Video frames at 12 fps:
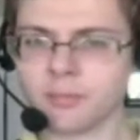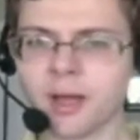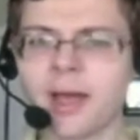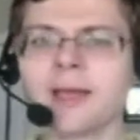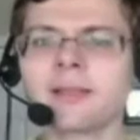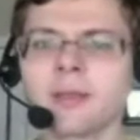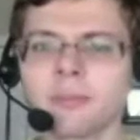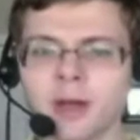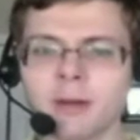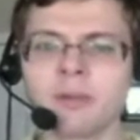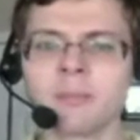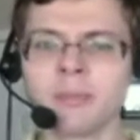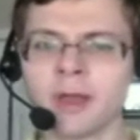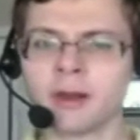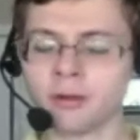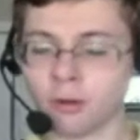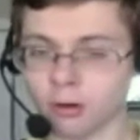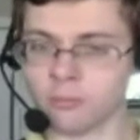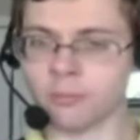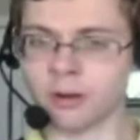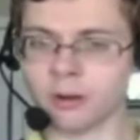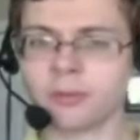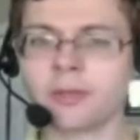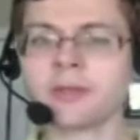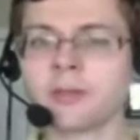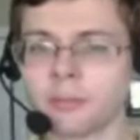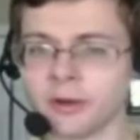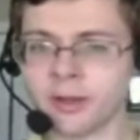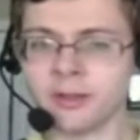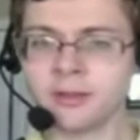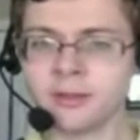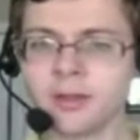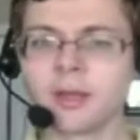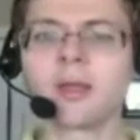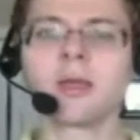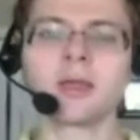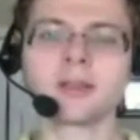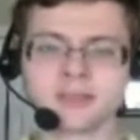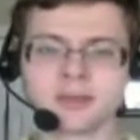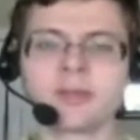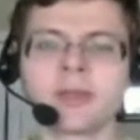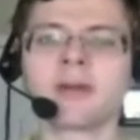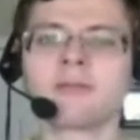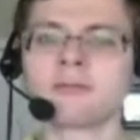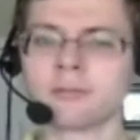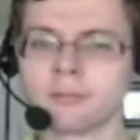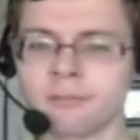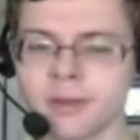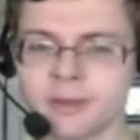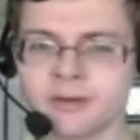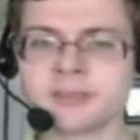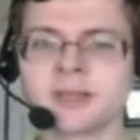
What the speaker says: highly problematic hormone in the brain, and so they have better